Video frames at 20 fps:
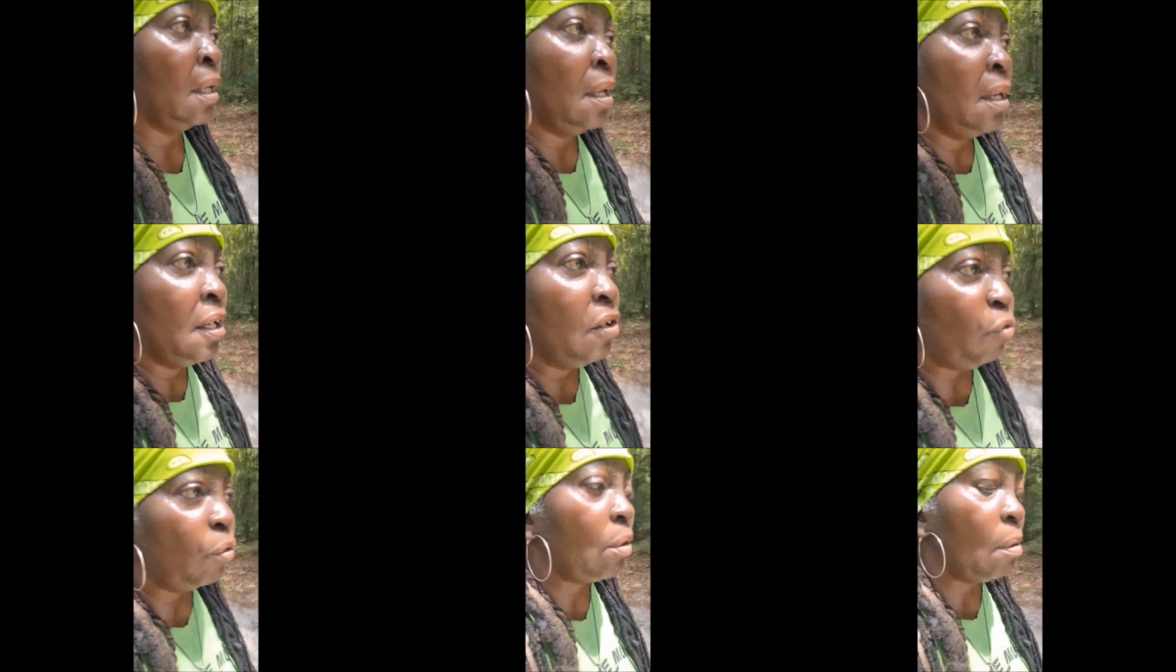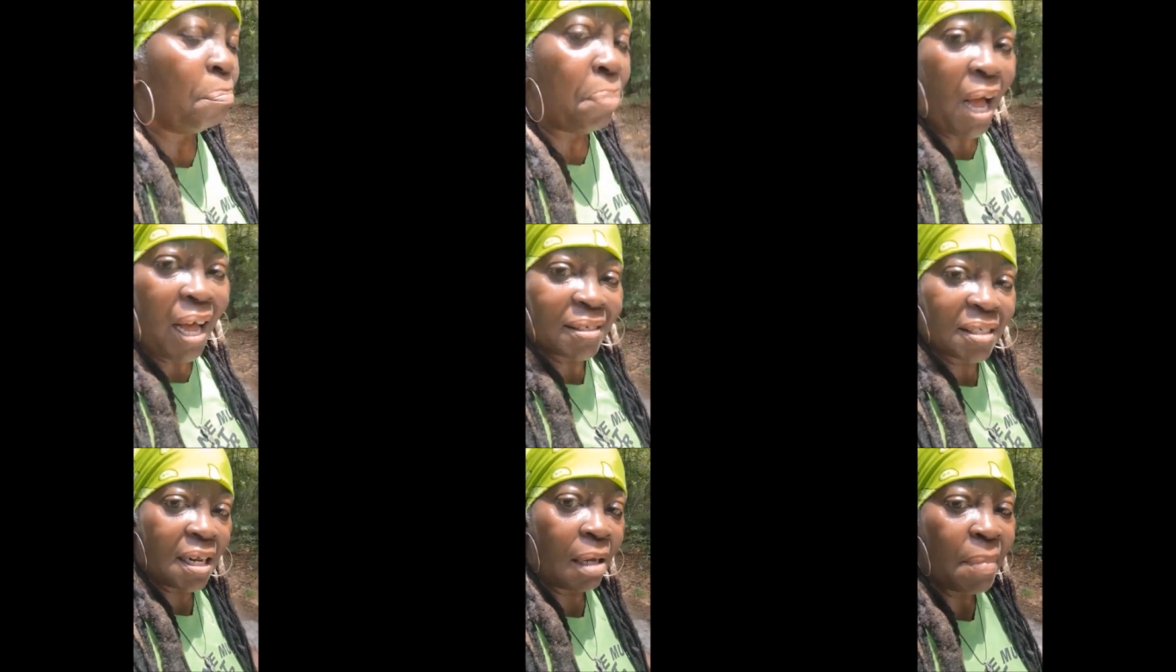You want to
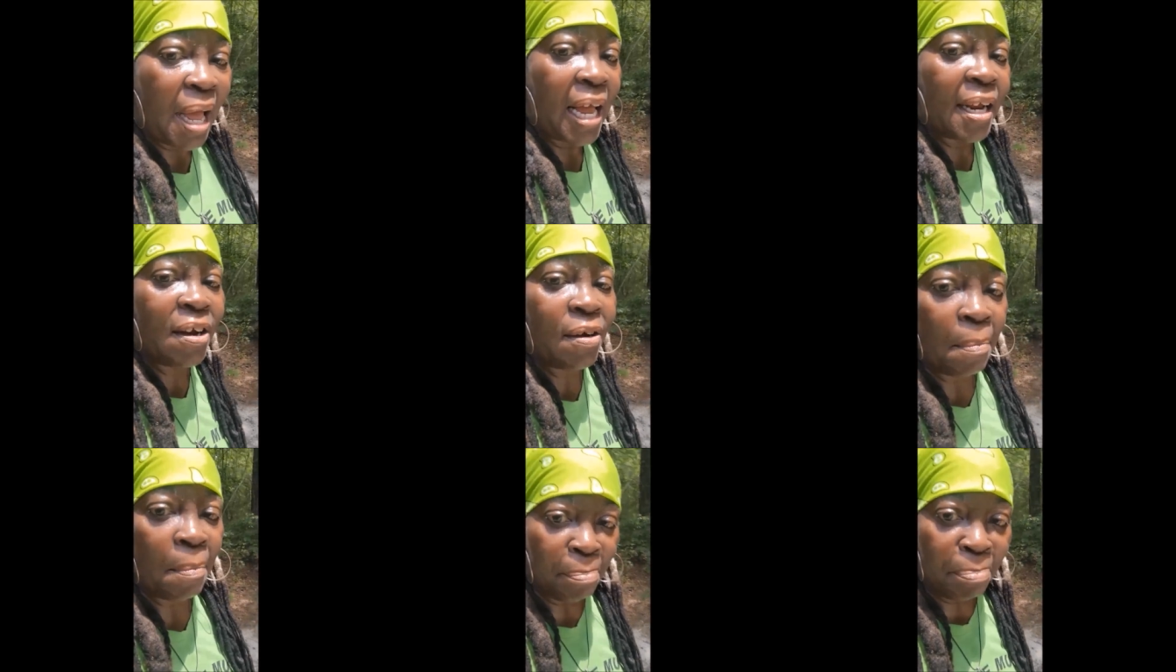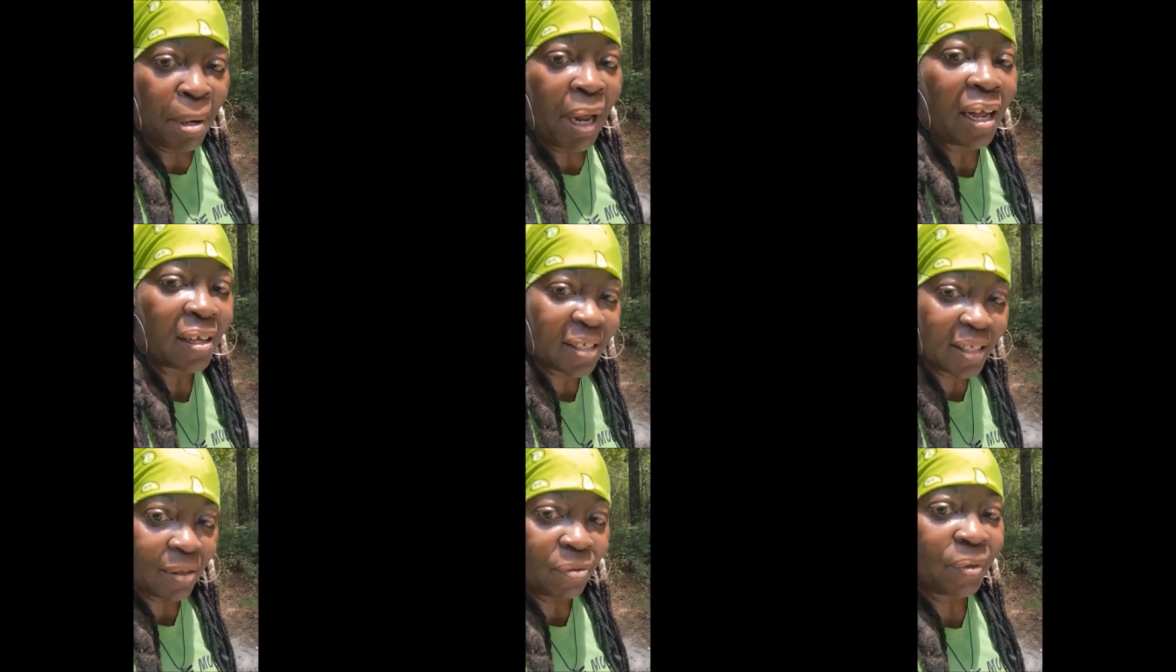box? Come out here and
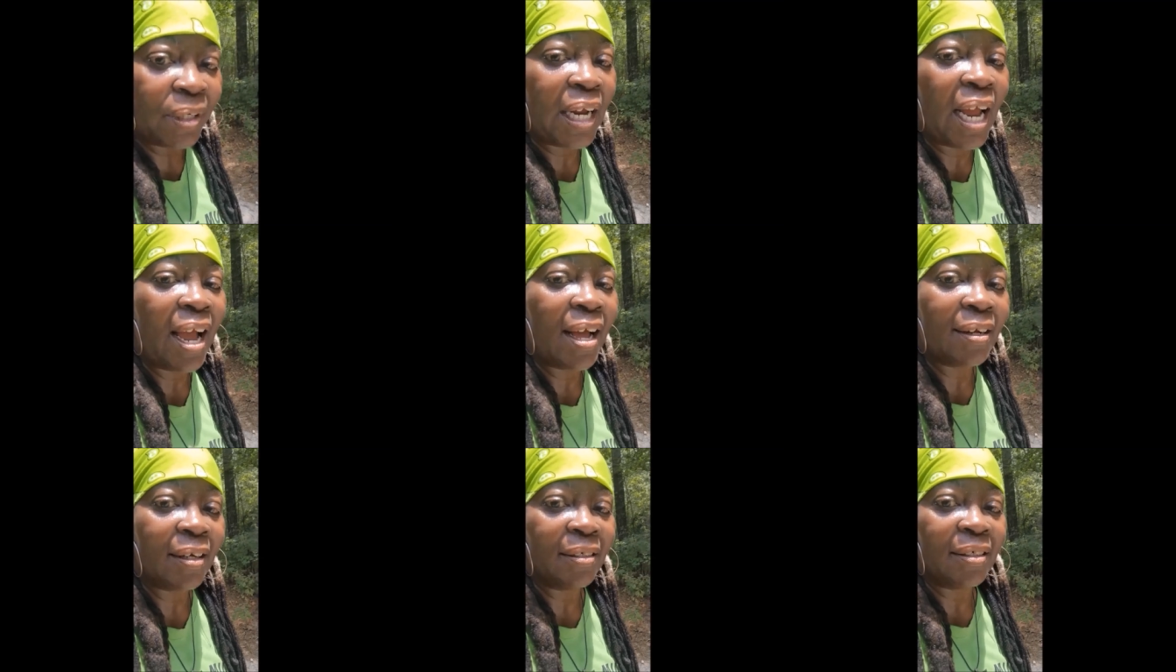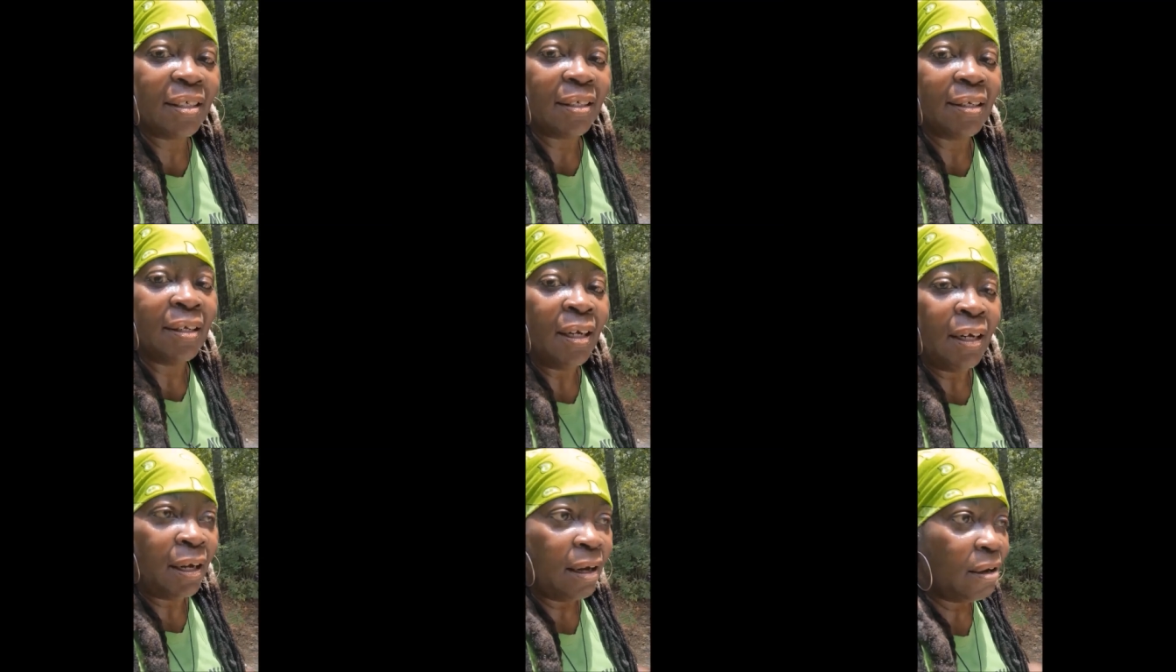box in reality.
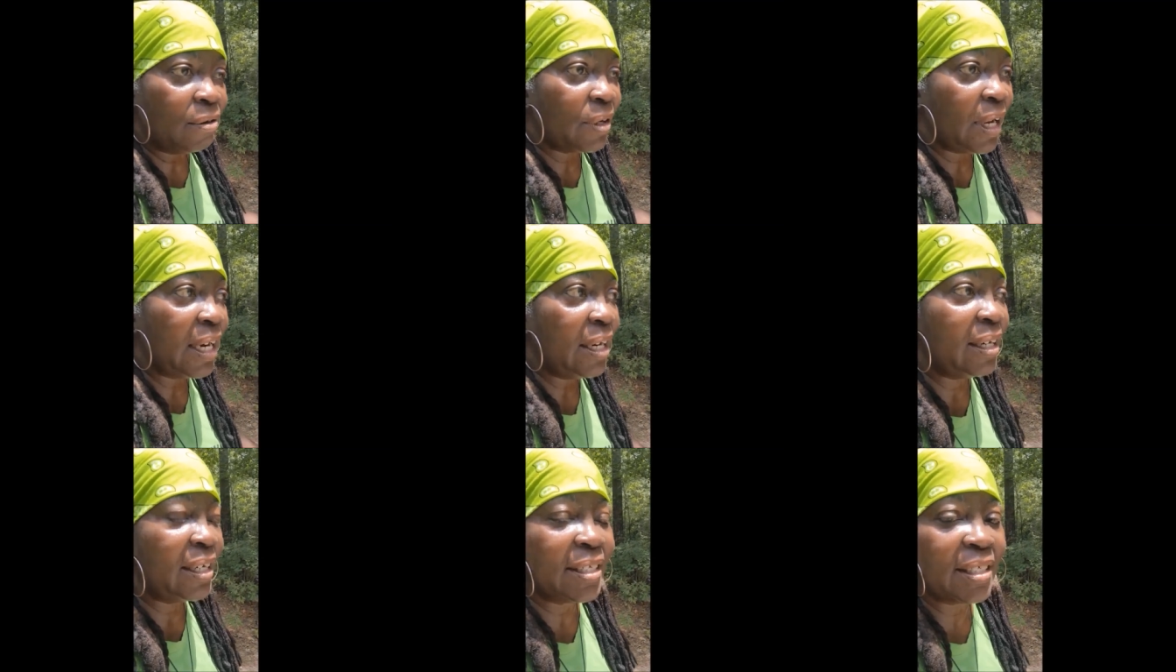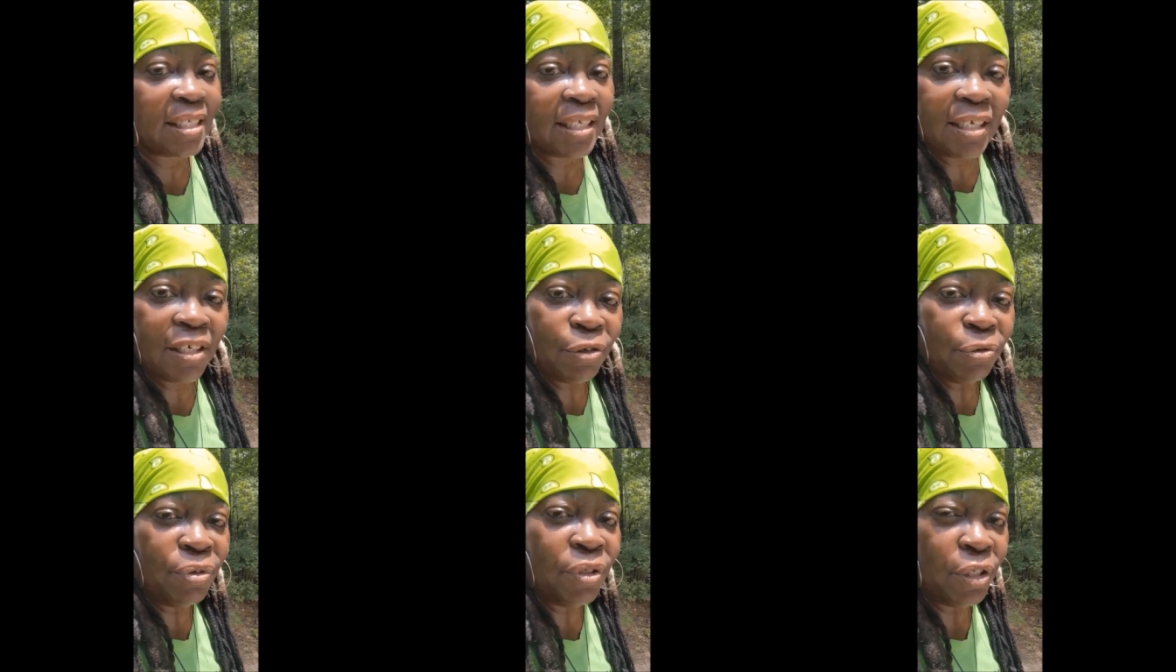Okay, let's see
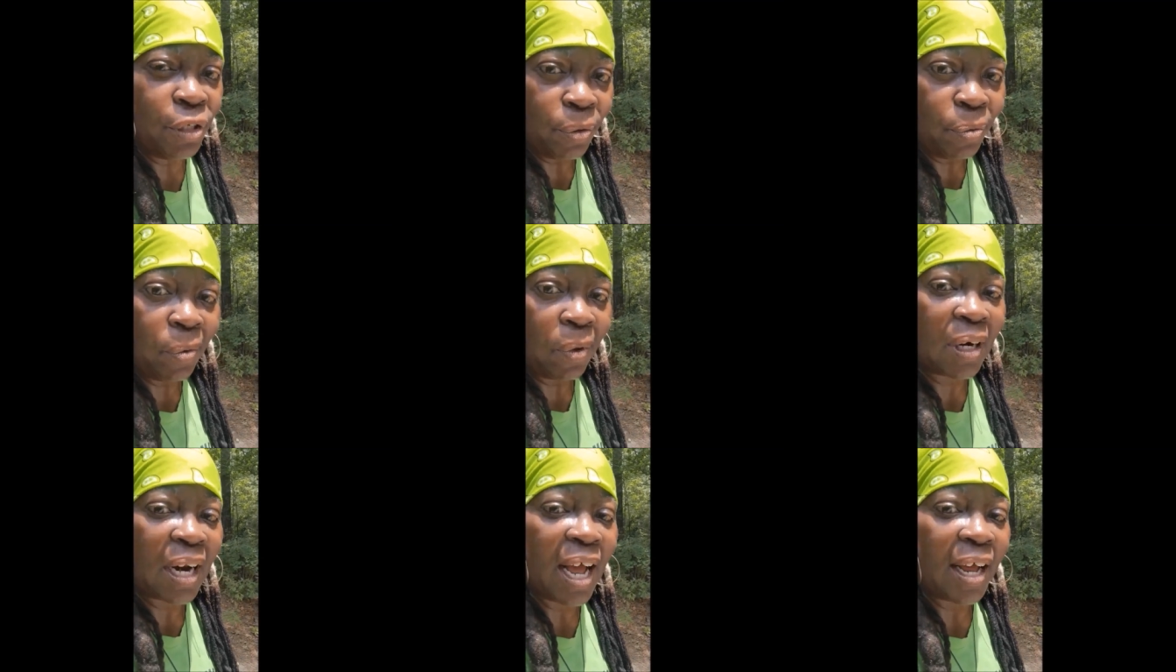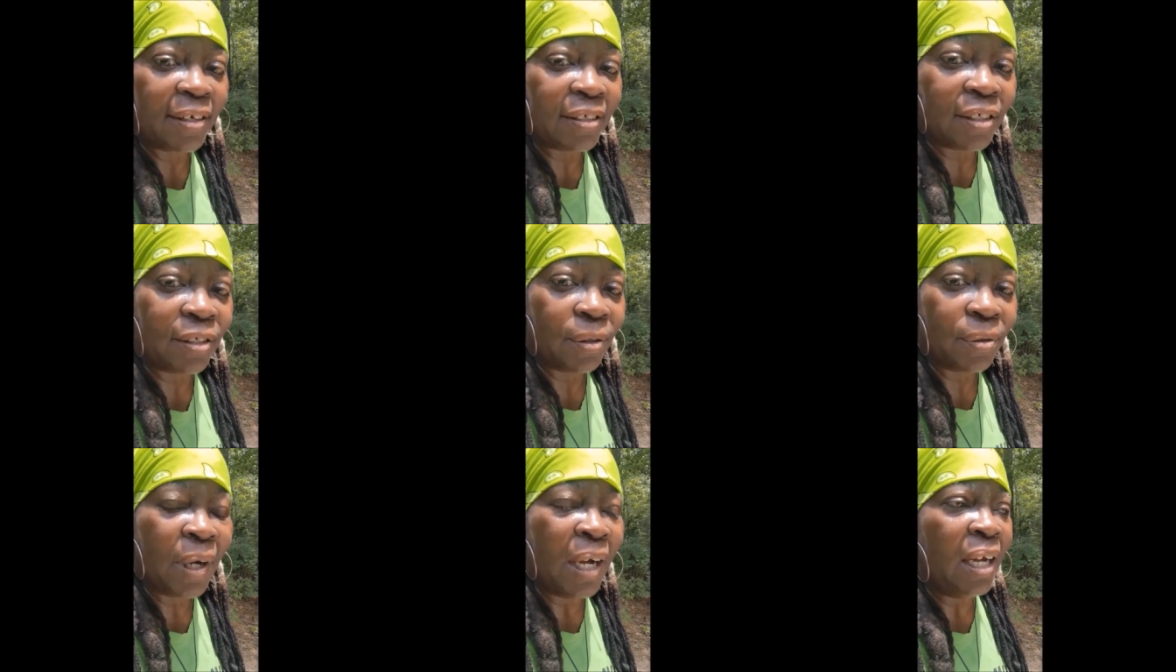you do what I
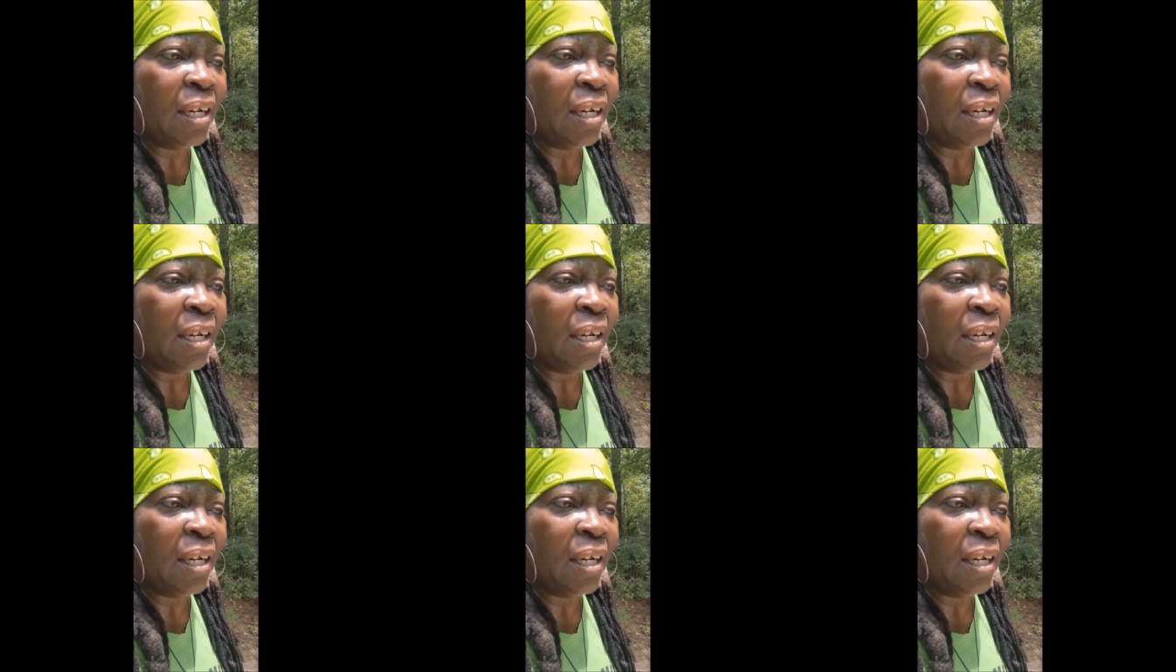do.